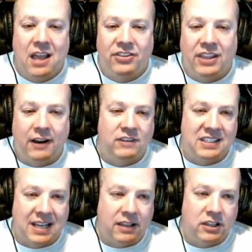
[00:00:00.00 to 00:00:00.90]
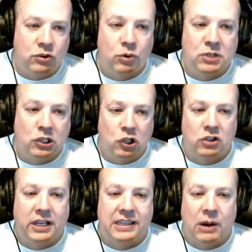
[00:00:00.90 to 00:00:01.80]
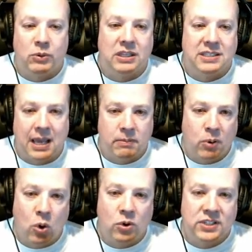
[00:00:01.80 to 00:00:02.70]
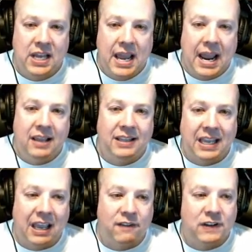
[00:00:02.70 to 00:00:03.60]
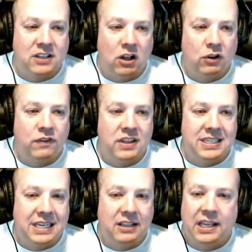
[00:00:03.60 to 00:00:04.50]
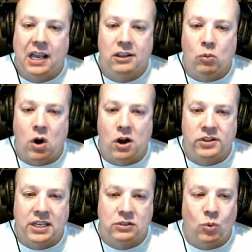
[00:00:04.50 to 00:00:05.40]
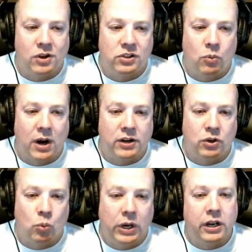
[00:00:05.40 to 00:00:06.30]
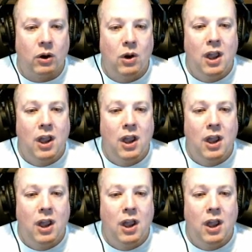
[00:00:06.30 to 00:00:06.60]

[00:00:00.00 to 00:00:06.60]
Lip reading: They've designed this room to look like that with the tent poles and the canvas all over the ceiling and the walls, as well as around your window.